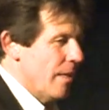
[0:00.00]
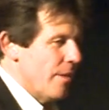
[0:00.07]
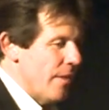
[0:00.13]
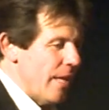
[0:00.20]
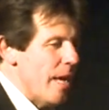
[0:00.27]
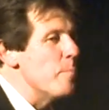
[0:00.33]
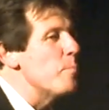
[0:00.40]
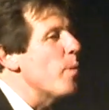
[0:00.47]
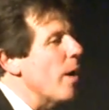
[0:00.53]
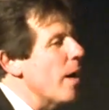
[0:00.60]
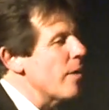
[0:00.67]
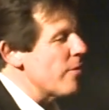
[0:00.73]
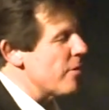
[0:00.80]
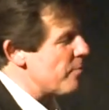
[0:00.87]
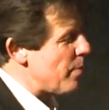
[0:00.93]
the
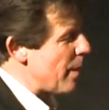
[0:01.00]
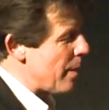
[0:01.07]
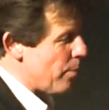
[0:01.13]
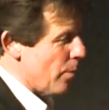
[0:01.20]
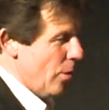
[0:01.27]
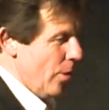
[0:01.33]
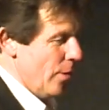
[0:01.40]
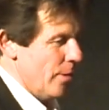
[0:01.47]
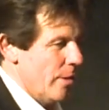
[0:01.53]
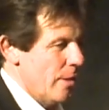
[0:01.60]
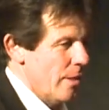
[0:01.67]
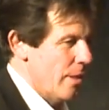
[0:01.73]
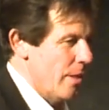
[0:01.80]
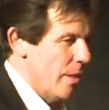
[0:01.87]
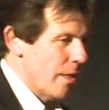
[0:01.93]
empire of Babylon
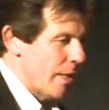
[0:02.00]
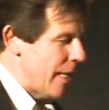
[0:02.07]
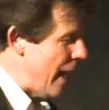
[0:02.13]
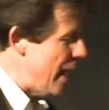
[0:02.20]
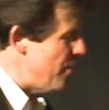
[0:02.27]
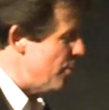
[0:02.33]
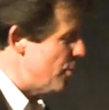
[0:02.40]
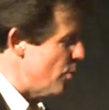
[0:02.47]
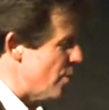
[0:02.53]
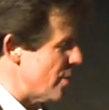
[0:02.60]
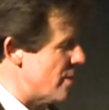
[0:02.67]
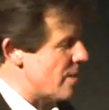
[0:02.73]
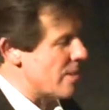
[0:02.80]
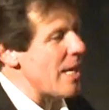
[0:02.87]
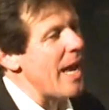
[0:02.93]
came to a
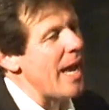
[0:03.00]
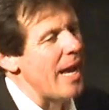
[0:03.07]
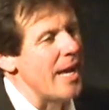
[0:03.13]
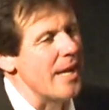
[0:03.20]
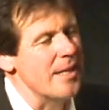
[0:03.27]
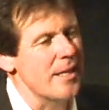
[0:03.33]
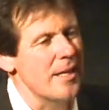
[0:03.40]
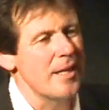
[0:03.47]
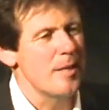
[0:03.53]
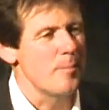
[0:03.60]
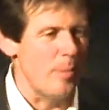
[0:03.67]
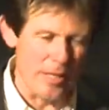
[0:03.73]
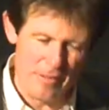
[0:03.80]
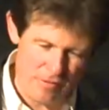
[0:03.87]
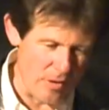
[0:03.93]
sad
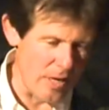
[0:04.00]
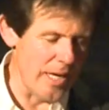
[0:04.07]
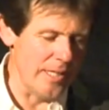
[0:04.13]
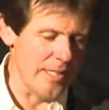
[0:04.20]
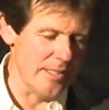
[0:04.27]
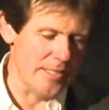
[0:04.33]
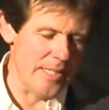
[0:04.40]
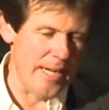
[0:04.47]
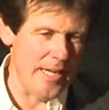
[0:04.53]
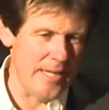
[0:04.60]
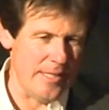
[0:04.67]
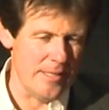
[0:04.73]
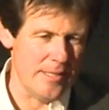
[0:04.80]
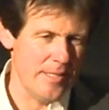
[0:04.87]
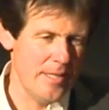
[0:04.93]
but violent
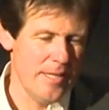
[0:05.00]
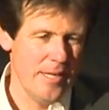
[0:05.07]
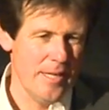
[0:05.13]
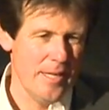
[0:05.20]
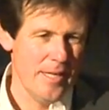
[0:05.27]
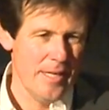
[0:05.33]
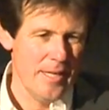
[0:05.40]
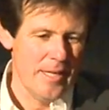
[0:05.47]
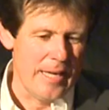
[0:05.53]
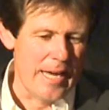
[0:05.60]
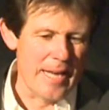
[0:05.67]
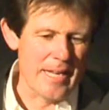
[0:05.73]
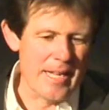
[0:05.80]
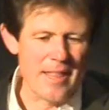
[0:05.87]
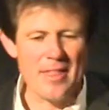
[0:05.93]
end.
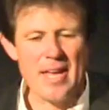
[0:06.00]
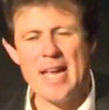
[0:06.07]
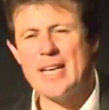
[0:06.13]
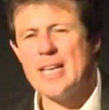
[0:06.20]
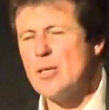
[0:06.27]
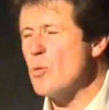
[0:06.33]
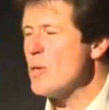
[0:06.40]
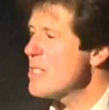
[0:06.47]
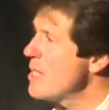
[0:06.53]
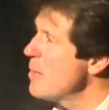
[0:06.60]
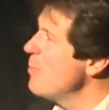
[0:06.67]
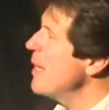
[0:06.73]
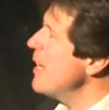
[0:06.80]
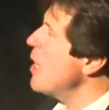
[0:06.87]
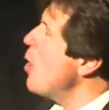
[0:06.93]
And then it was the
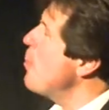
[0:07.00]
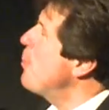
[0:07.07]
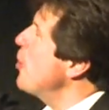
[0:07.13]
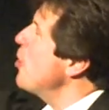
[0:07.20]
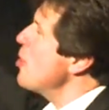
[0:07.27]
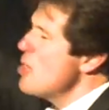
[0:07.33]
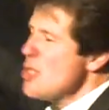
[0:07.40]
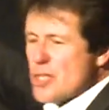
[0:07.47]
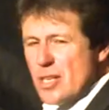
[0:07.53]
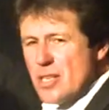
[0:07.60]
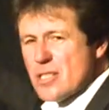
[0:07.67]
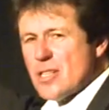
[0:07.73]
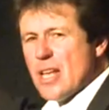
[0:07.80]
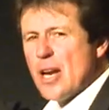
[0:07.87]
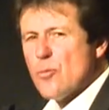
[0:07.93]

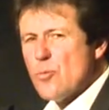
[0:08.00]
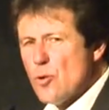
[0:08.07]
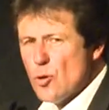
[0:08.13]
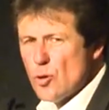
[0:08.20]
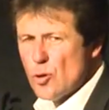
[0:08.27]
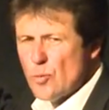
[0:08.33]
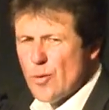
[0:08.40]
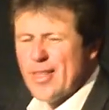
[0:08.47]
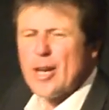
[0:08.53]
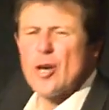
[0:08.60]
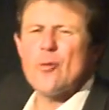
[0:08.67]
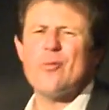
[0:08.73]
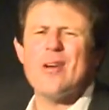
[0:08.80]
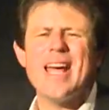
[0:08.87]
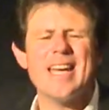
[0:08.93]
Medo-Persians that ruled with a
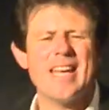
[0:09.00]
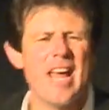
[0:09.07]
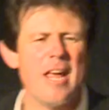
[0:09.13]
great